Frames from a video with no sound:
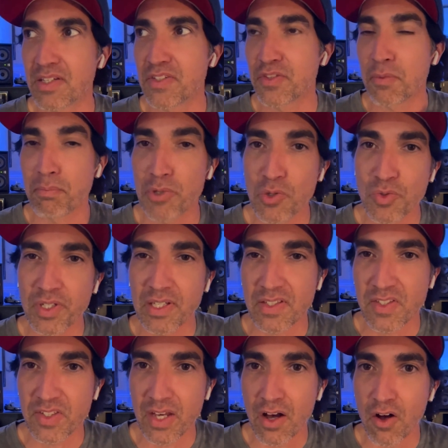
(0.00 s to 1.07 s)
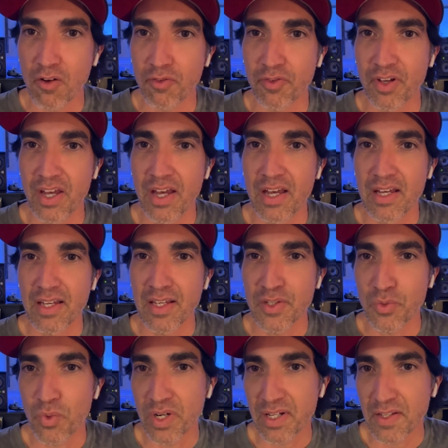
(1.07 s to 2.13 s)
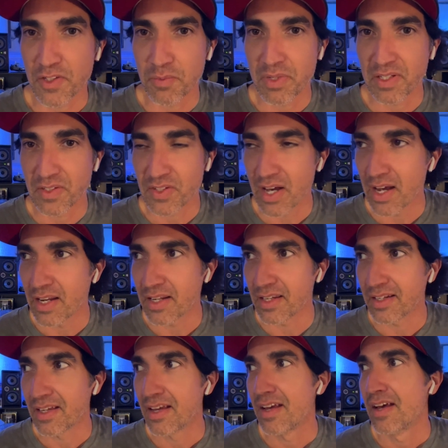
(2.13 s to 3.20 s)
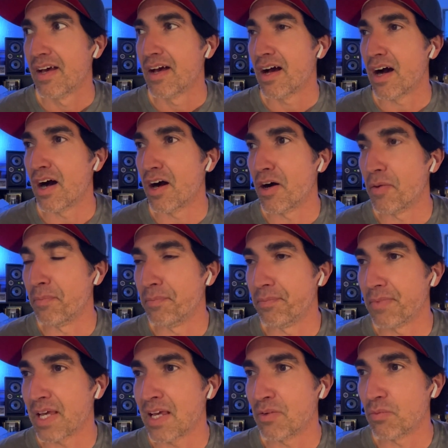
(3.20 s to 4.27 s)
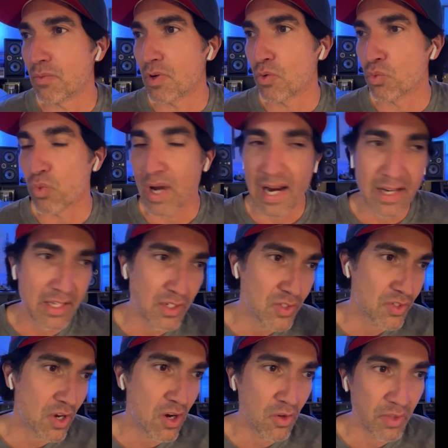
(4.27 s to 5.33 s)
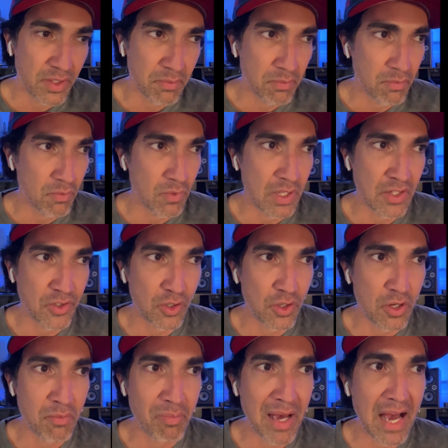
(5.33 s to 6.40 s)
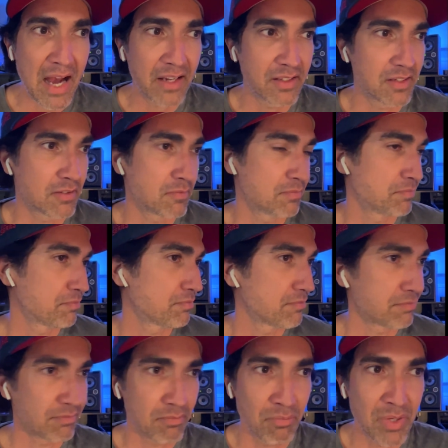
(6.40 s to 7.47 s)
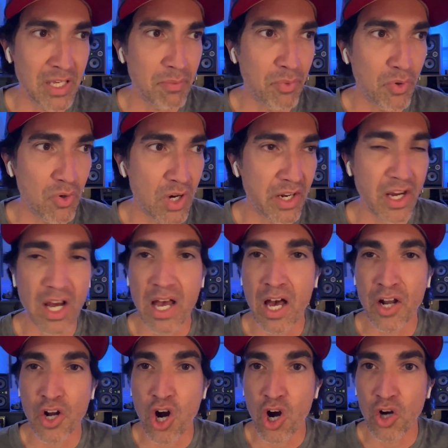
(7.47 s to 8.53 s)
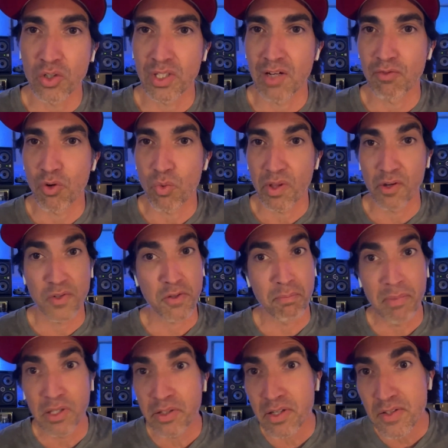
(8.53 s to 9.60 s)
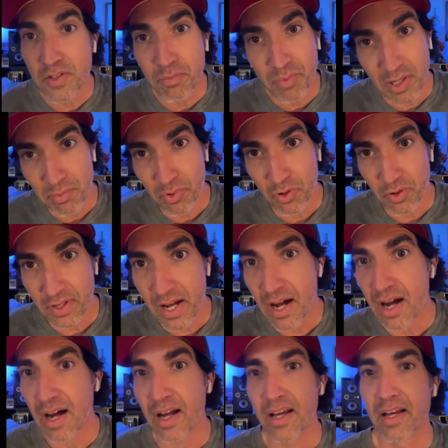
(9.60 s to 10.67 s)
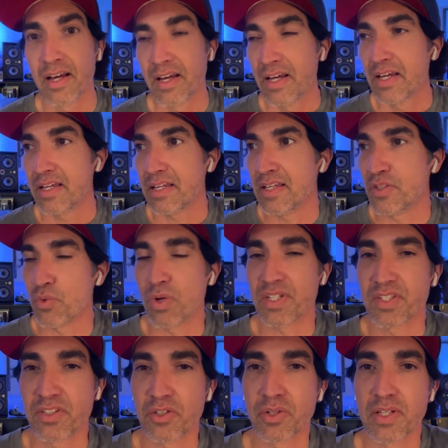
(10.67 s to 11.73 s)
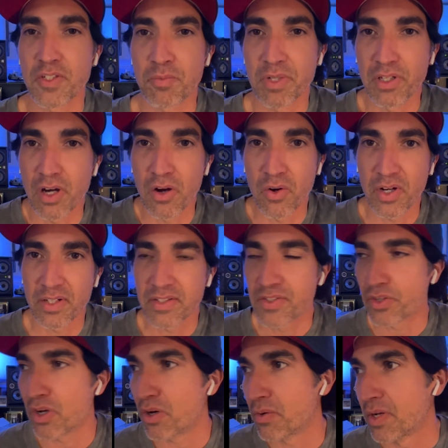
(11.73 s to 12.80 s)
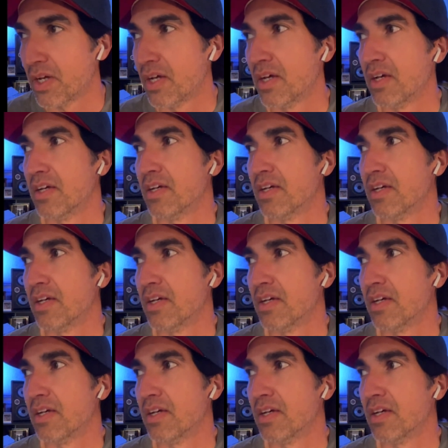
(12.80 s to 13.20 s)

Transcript: because the music itself is what gets me excited. And writing a song that is going to impact people on a heart level, whether it's millions of people or not, is what still gets me going. So